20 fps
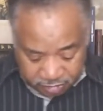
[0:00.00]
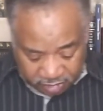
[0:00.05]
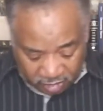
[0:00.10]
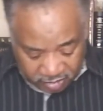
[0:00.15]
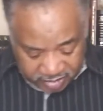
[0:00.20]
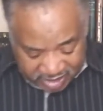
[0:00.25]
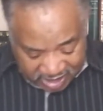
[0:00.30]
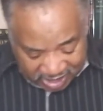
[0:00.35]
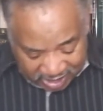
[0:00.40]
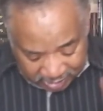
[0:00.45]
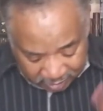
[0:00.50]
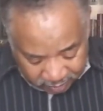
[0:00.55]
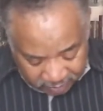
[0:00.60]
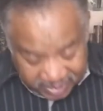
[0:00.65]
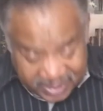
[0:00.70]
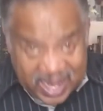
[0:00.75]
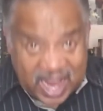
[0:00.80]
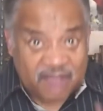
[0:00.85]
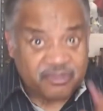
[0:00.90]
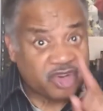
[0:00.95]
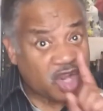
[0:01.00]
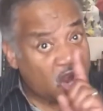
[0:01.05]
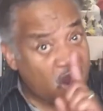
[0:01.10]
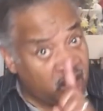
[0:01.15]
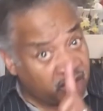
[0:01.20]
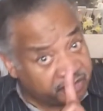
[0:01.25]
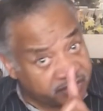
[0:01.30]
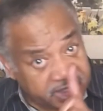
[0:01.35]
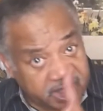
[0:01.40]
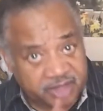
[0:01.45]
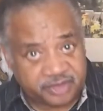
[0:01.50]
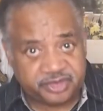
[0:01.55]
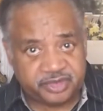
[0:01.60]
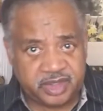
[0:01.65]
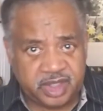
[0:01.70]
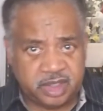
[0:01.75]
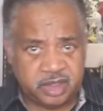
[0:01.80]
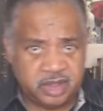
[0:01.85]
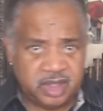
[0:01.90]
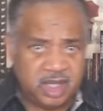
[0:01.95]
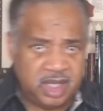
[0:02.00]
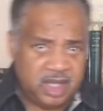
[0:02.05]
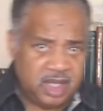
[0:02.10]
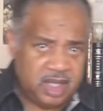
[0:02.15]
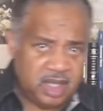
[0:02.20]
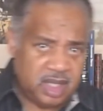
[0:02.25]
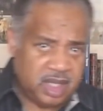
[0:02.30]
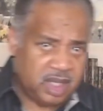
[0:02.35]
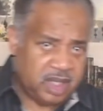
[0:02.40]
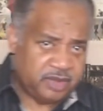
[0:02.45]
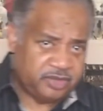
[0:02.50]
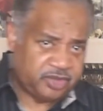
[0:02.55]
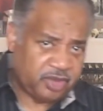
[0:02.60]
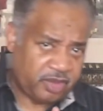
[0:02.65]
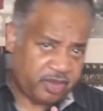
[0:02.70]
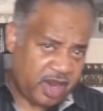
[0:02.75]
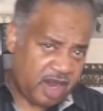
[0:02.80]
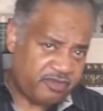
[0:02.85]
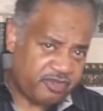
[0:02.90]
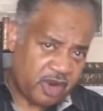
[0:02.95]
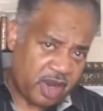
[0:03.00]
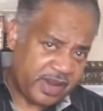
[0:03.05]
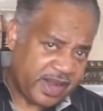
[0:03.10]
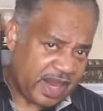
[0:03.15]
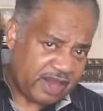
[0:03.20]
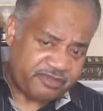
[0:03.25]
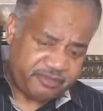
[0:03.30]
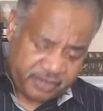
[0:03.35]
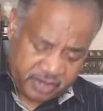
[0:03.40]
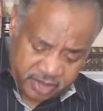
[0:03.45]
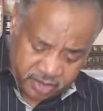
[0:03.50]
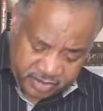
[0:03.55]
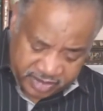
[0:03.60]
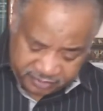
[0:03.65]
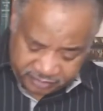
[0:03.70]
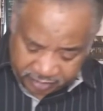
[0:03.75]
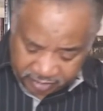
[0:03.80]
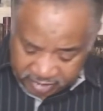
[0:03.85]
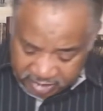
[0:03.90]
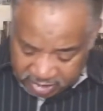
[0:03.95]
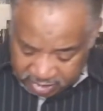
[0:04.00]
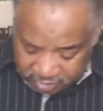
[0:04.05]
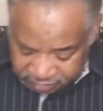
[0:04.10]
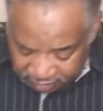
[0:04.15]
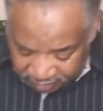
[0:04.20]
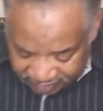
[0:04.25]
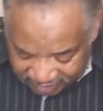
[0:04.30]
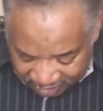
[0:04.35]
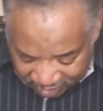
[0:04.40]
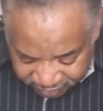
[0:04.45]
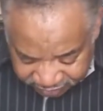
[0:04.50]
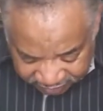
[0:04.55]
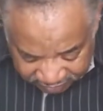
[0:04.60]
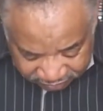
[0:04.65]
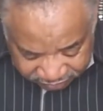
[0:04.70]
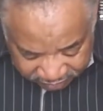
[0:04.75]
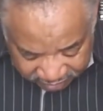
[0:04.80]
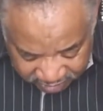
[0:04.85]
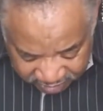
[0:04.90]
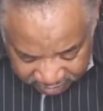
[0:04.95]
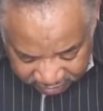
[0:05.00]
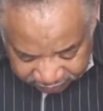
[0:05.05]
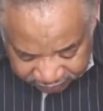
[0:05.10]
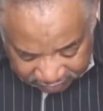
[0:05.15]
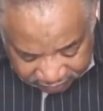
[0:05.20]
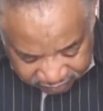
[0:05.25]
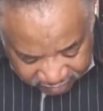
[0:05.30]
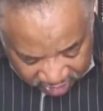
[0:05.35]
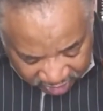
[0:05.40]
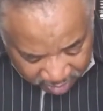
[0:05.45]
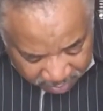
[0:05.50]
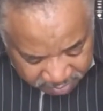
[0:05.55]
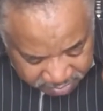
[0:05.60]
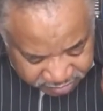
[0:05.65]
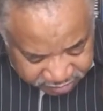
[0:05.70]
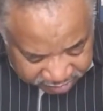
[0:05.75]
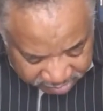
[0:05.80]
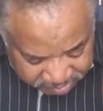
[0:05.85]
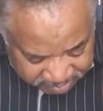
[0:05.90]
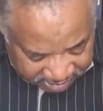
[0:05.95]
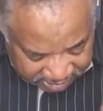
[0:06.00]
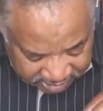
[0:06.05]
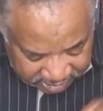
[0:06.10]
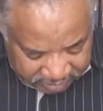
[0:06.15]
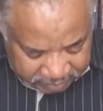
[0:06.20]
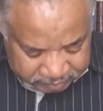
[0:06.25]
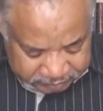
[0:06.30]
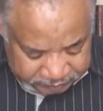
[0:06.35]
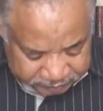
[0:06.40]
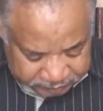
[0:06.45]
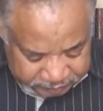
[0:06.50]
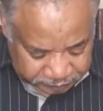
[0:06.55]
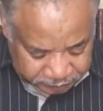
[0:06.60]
So now, and I have confidence, that, so therefore I not fear no evil. So now he says, come to me.